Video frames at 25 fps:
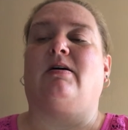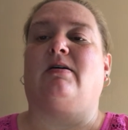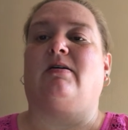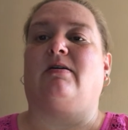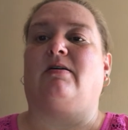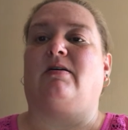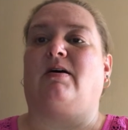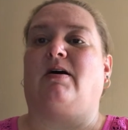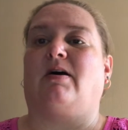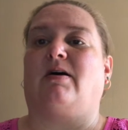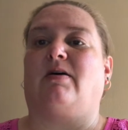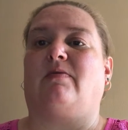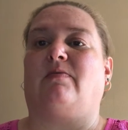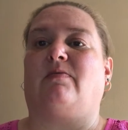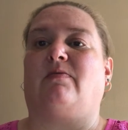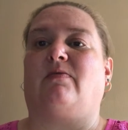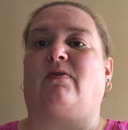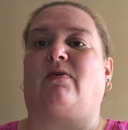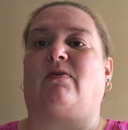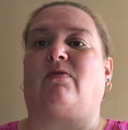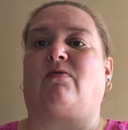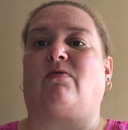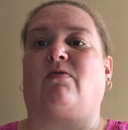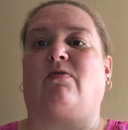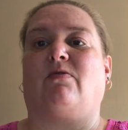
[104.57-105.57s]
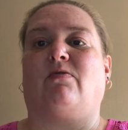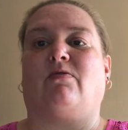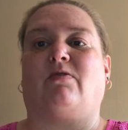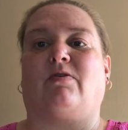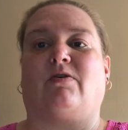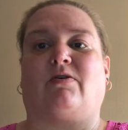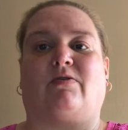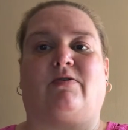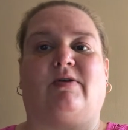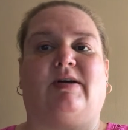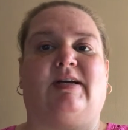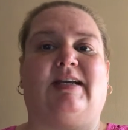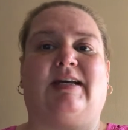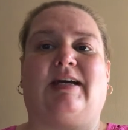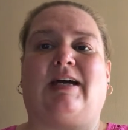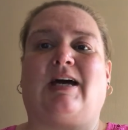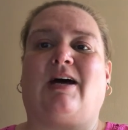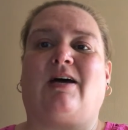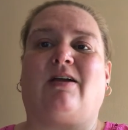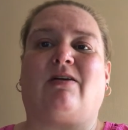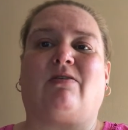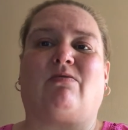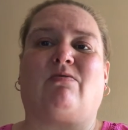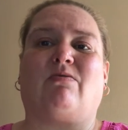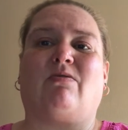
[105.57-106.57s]
um, or, or any
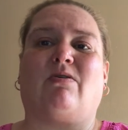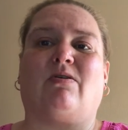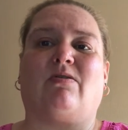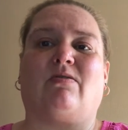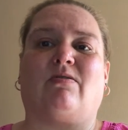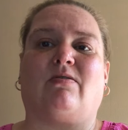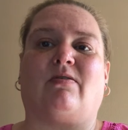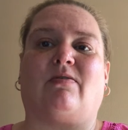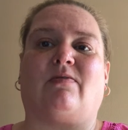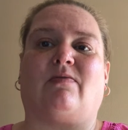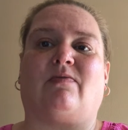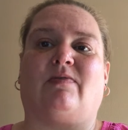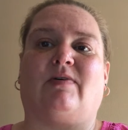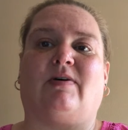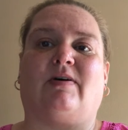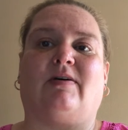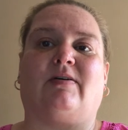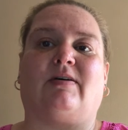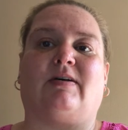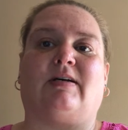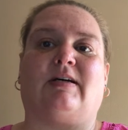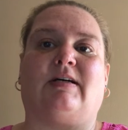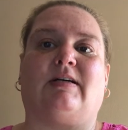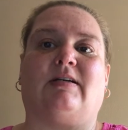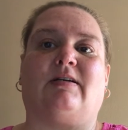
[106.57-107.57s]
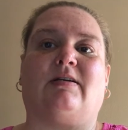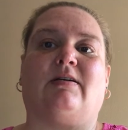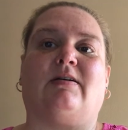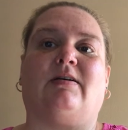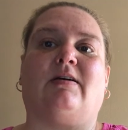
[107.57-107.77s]
kind of Kroger affiliate,